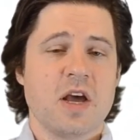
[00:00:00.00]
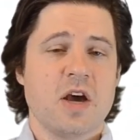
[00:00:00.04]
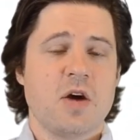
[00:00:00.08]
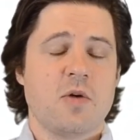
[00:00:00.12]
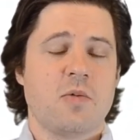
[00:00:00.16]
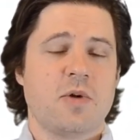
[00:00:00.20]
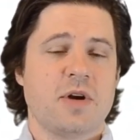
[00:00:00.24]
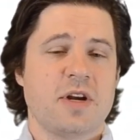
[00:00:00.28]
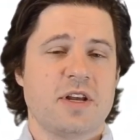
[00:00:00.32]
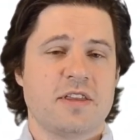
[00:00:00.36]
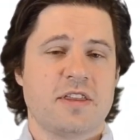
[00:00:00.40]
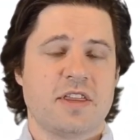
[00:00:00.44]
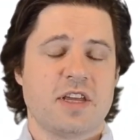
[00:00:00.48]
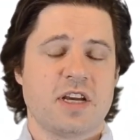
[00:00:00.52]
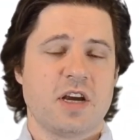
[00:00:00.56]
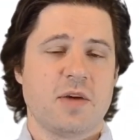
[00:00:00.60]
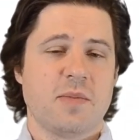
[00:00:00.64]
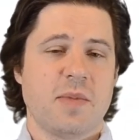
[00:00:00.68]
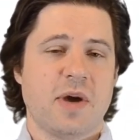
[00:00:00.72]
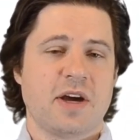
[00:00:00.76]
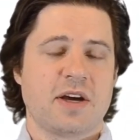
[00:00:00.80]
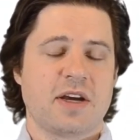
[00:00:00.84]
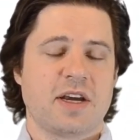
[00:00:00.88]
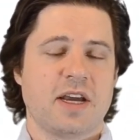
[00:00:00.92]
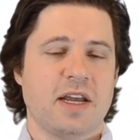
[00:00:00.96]
When you think
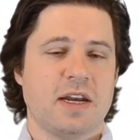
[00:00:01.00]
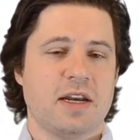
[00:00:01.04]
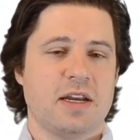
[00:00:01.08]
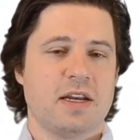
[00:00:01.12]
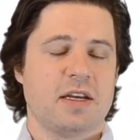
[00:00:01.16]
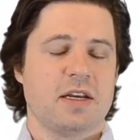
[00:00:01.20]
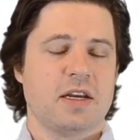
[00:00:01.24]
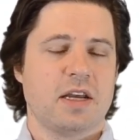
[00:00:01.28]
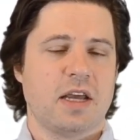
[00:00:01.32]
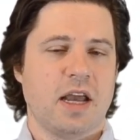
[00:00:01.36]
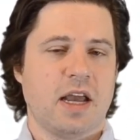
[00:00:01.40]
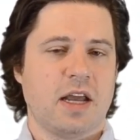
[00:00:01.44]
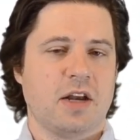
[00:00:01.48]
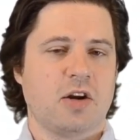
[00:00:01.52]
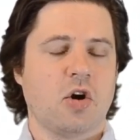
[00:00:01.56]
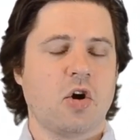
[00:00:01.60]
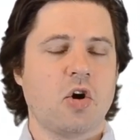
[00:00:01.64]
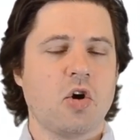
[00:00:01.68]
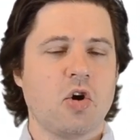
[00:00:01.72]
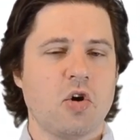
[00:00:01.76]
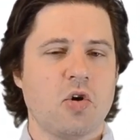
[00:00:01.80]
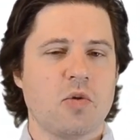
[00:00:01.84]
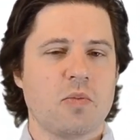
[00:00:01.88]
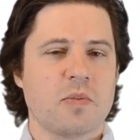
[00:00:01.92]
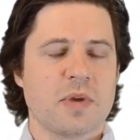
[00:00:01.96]
about getting at
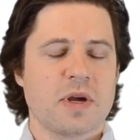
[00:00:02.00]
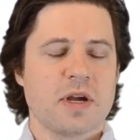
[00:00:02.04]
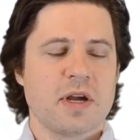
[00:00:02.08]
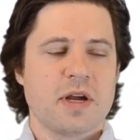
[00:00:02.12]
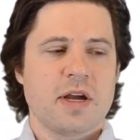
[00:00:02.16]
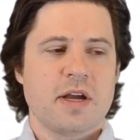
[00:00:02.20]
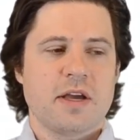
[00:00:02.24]
home,